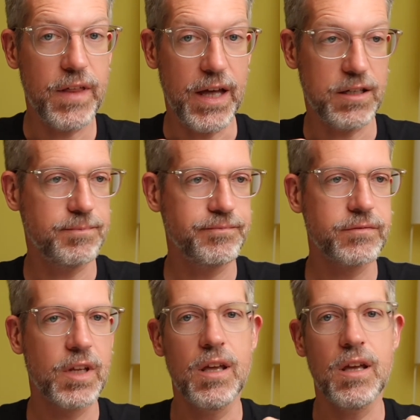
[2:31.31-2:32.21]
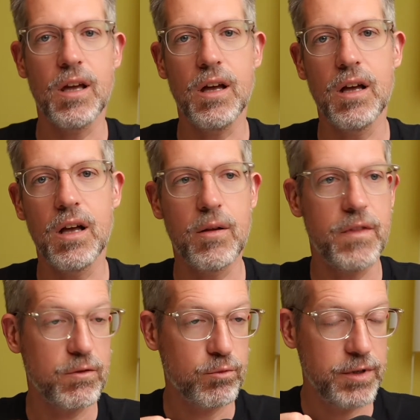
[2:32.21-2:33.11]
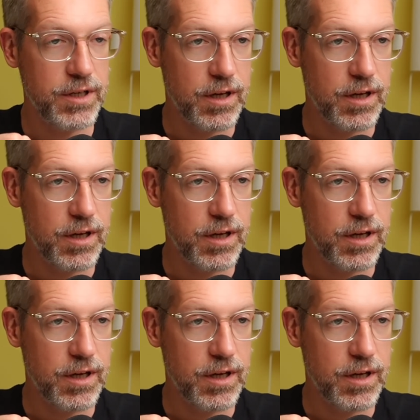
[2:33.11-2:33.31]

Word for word: that, uh, that would be